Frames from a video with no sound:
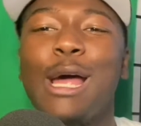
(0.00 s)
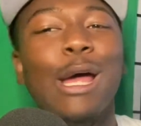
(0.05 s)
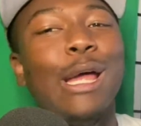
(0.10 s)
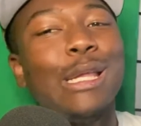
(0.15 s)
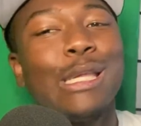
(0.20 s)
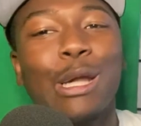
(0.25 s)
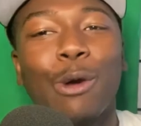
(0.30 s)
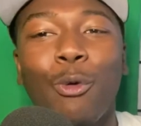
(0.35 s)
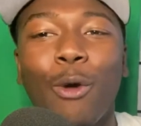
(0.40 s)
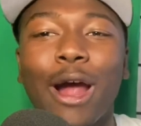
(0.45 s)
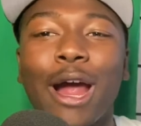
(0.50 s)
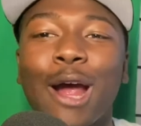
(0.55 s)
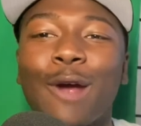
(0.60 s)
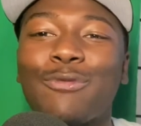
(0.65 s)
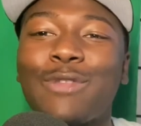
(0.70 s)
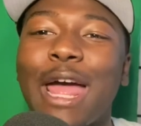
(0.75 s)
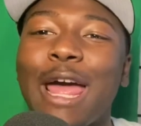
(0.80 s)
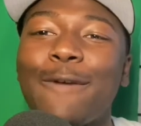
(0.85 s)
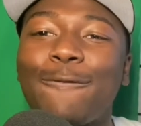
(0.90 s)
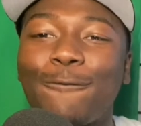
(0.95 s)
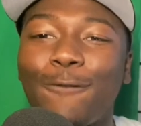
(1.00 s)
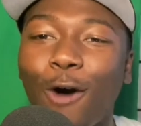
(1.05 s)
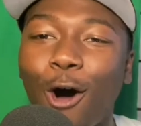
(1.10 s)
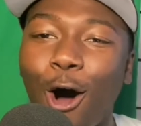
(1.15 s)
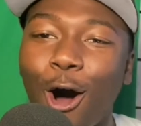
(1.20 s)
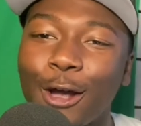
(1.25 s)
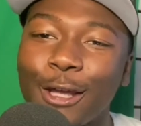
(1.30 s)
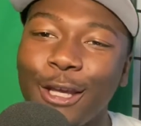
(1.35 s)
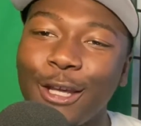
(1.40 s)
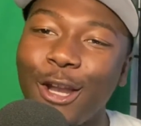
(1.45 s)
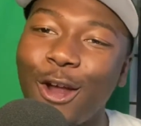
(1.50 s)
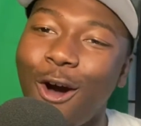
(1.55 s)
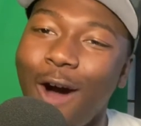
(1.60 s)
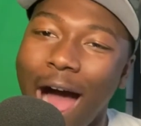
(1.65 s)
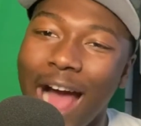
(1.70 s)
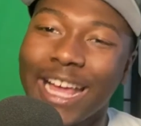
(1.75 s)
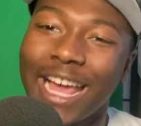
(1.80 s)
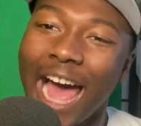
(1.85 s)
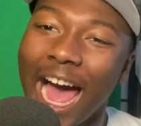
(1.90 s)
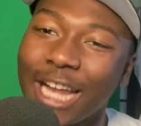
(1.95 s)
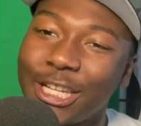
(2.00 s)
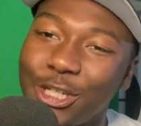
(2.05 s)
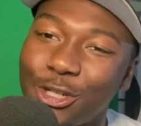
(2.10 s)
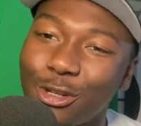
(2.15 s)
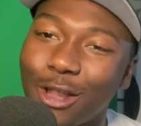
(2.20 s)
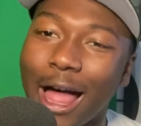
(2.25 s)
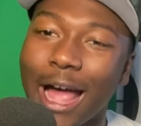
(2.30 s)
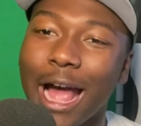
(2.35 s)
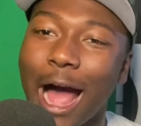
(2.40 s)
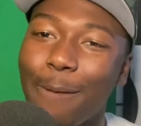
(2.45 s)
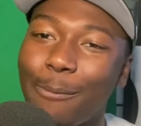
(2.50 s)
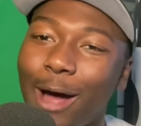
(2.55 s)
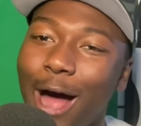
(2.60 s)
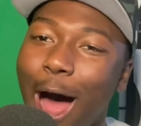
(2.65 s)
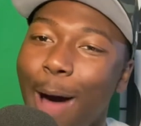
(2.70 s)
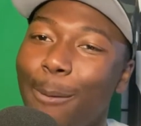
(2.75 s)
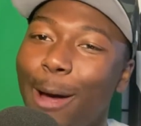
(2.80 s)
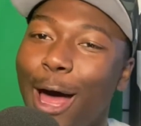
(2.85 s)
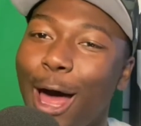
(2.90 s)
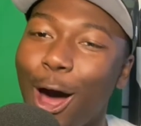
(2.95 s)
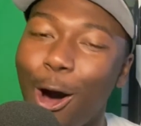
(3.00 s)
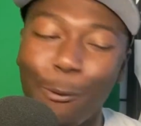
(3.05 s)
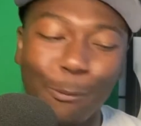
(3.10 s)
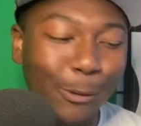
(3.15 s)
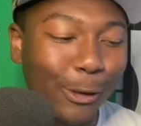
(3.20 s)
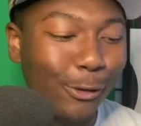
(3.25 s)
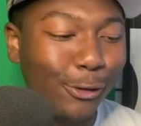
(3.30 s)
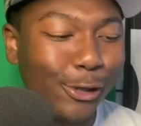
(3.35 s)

to where if they fall, you know, I got you. Like, I'm a help you.